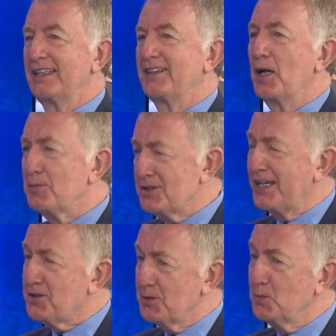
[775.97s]
the
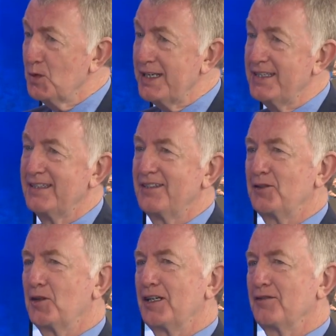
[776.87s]
obsession with
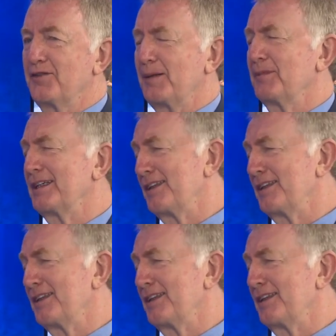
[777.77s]
the royal family